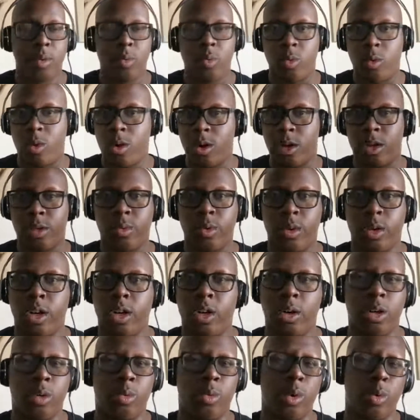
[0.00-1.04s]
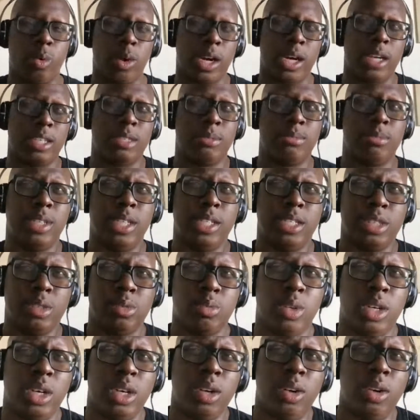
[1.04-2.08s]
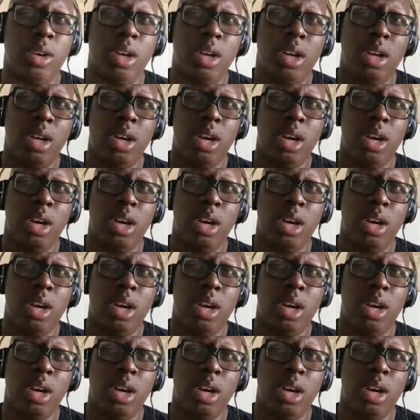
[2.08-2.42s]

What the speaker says: We're going to work out some things as well.